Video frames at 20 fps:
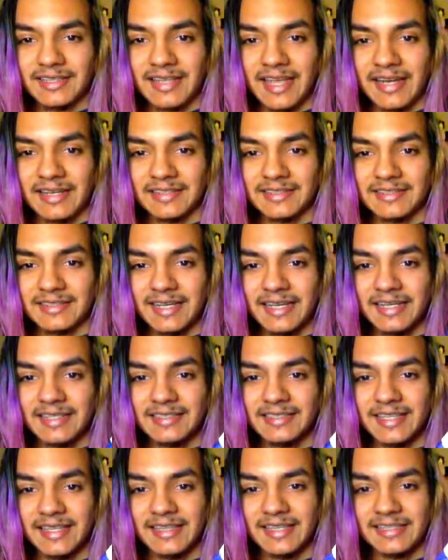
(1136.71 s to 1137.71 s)
That is
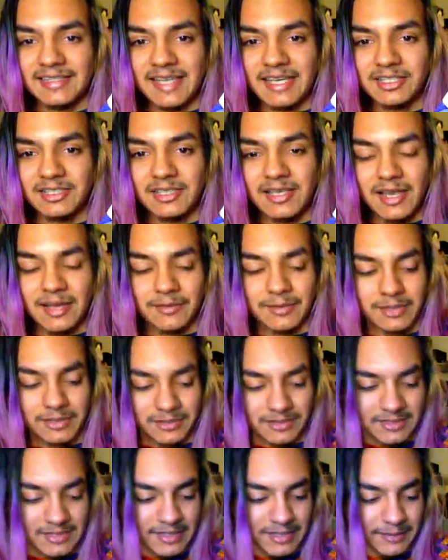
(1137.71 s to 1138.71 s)
nice. And that's actually how it
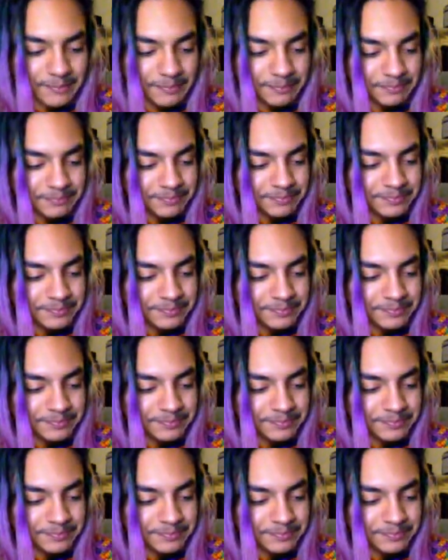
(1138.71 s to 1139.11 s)
looks like.